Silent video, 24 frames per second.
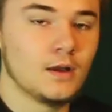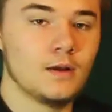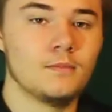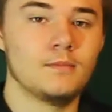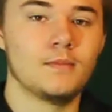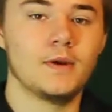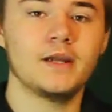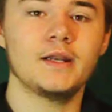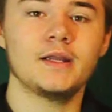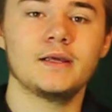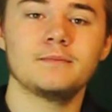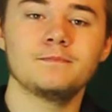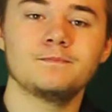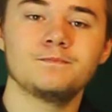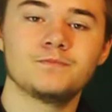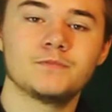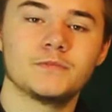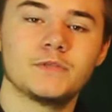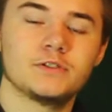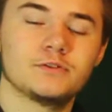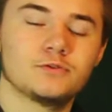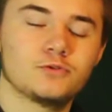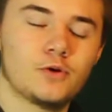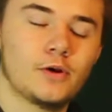My name
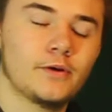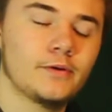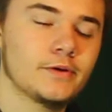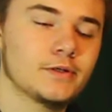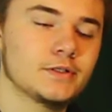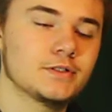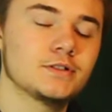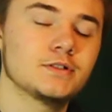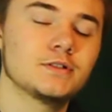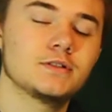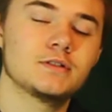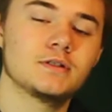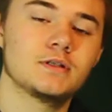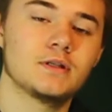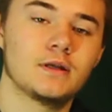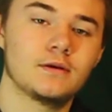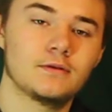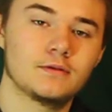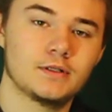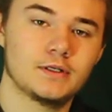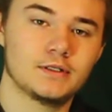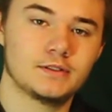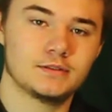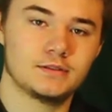is Roy Richards, and I
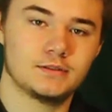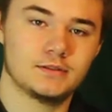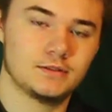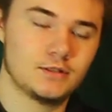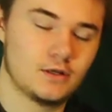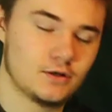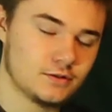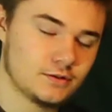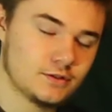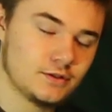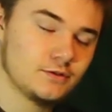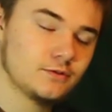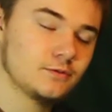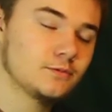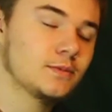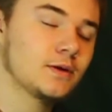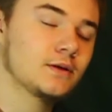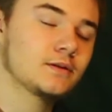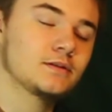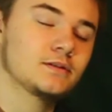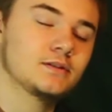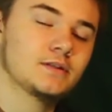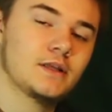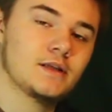would like to talk to you
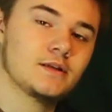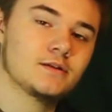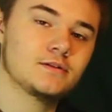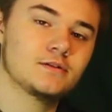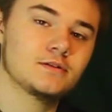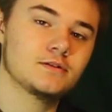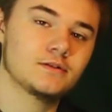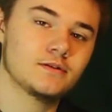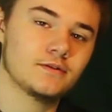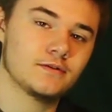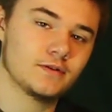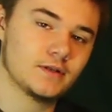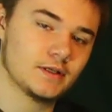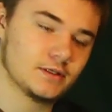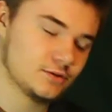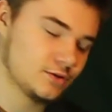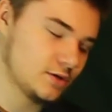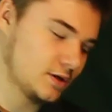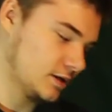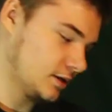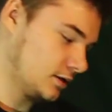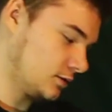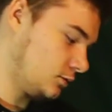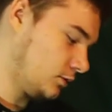about the dangers of
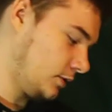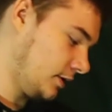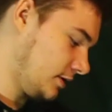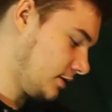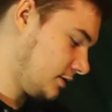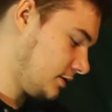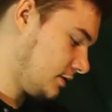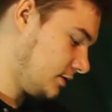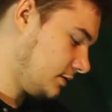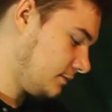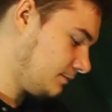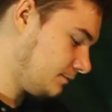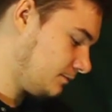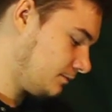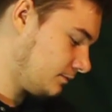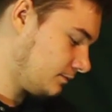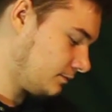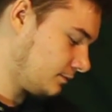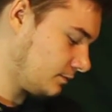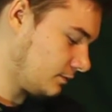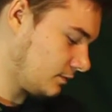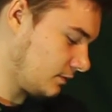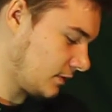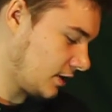electronic waste.
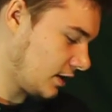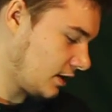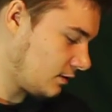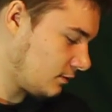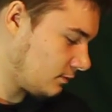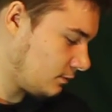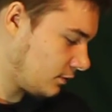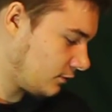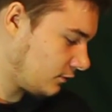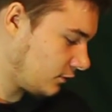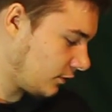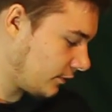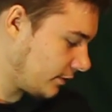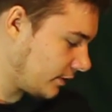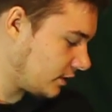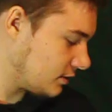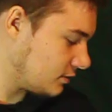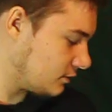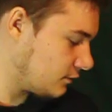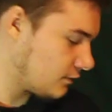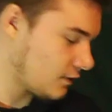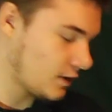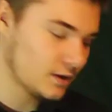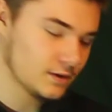Now, before we get
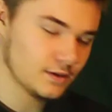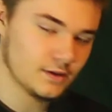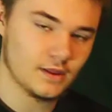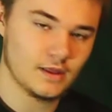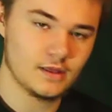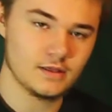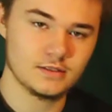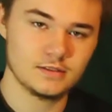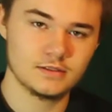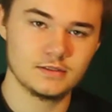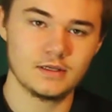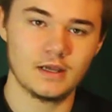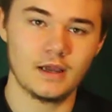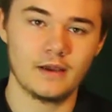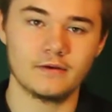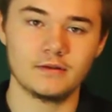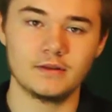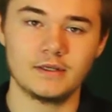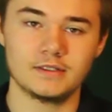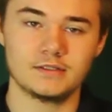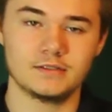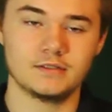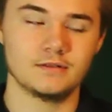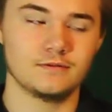too far into this, I would
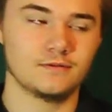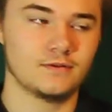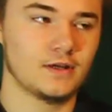like to